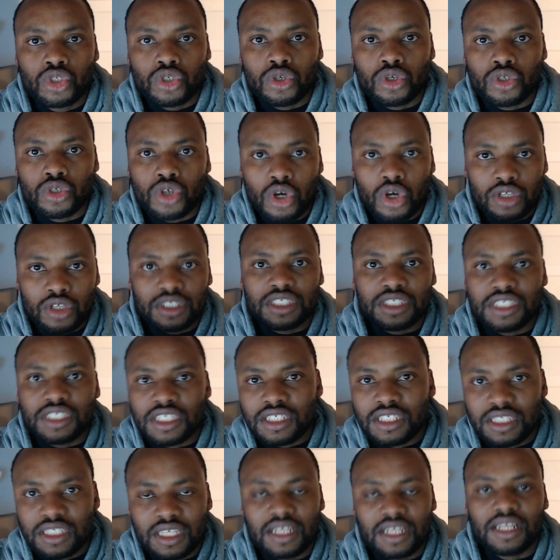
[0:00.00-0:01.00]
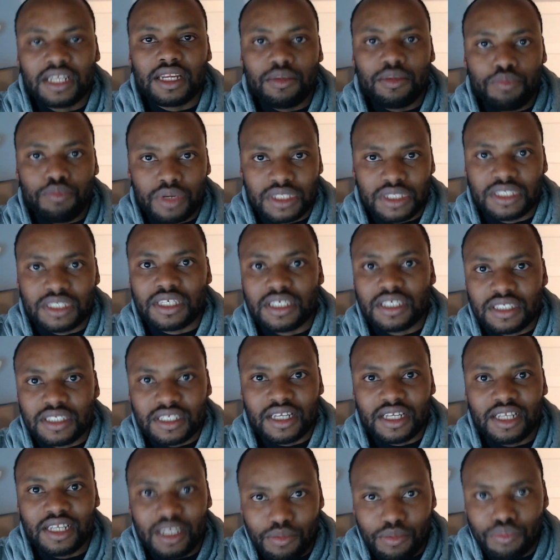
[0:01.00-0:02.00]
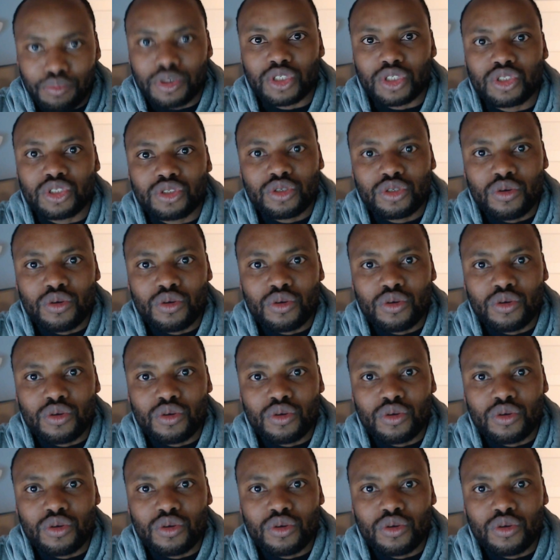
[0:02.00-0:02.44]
you should consistently, persistently